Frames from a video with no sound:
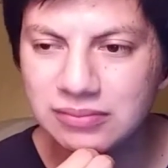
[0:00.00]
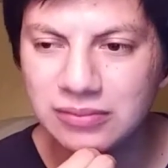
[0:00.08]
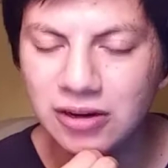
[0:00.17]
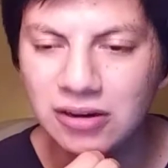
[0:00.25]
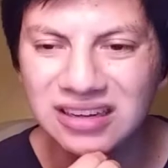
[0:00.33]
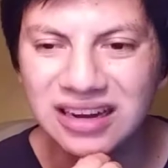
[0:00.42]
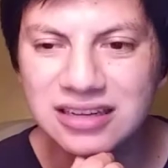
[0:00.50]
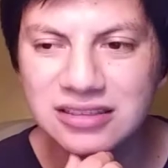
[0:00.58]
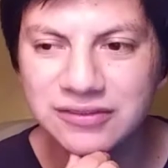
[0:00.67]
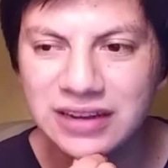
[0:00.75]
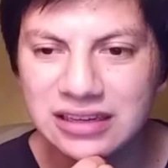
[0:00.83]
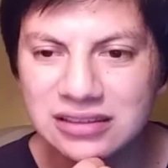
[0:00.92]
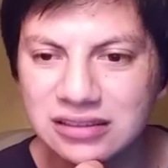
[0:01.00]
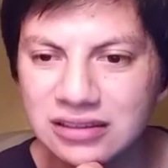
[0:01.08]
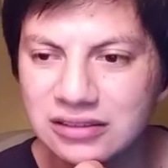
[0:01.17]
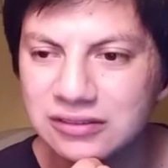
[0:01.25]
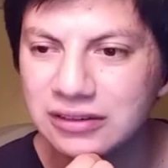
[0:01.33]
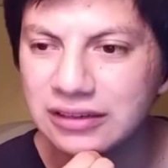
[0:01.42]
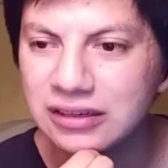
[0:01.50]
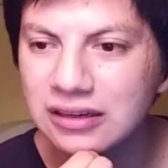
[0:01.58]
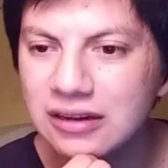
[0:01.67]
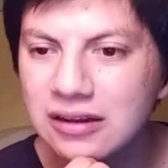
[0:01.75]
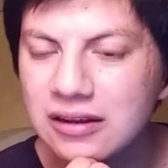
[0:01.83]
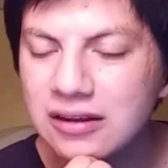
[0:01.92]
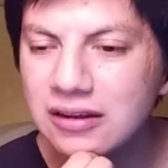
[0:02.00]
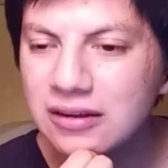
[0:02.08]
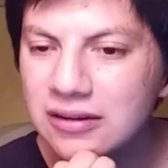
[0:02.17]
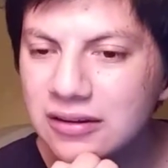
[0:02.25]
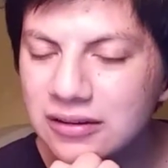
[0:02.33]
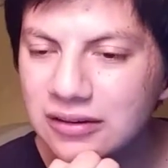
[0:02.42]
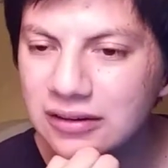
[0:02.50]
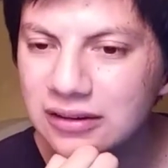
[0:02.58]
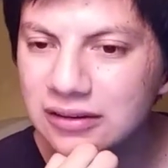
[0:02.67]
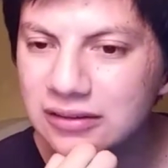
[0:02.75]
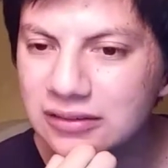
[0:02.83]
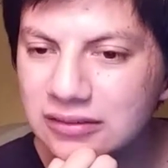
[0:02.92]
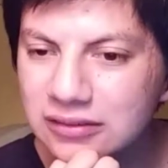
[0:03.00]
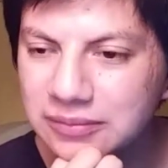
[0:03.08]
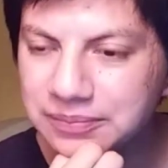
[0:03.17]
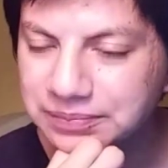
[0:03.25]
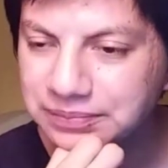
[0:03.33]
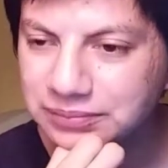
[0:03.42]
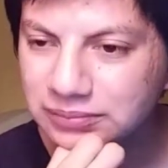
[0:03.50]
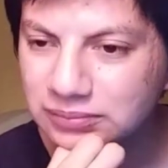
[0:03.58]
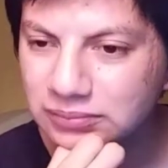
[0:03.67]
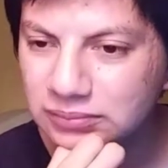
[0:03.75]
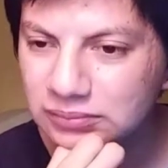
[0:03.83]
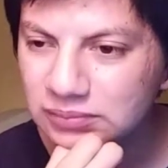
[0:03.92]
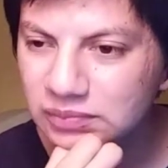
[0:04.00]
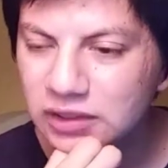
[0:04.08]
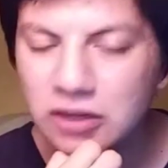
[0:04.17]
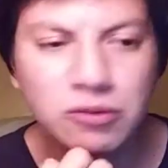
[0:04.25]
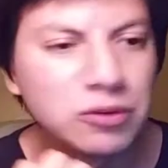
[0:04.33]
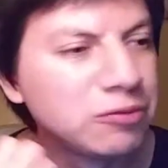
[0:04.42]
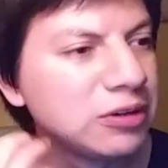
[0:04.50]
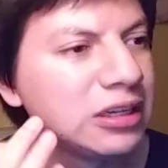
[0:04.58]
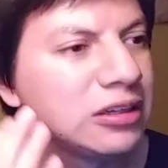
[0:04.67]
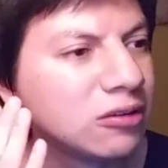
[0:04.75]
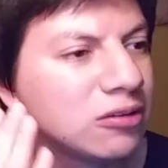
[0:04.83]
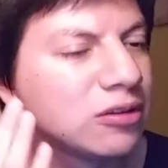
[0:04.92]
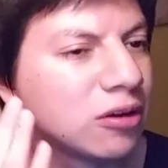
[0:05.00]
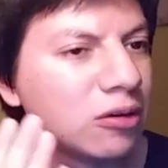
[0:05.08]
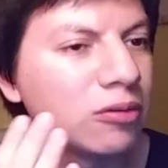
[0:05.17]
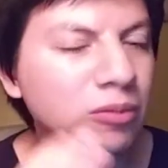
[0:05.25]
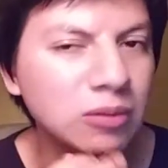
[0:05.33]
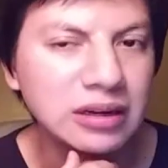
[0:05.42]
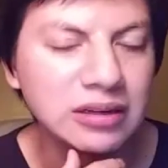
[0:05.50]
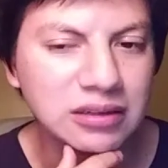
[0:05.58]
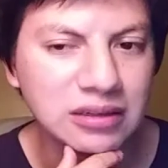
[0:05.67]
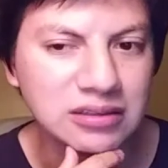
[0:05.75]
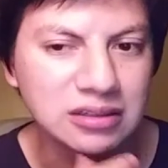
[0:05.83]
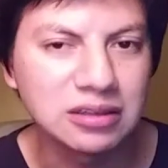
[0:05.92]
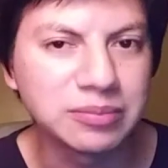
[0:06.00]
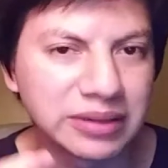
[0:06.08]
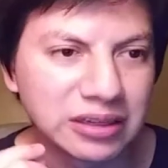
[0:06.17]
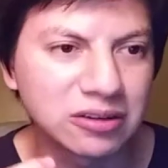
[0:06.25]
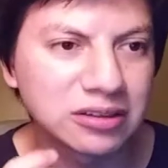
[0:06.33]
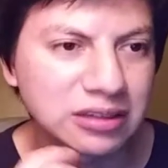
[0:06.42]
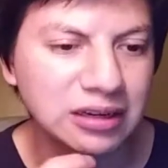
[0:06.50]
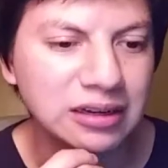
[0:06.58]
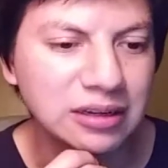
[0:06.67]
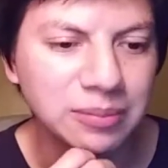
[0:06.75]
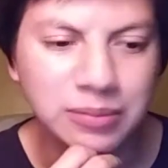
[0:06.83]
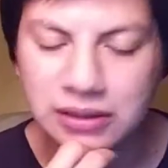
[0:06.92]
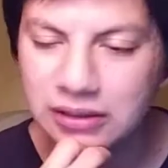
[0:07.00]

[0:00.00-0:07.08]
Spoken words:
all kinds of accidents, right? And we really don't know when it's going to be our time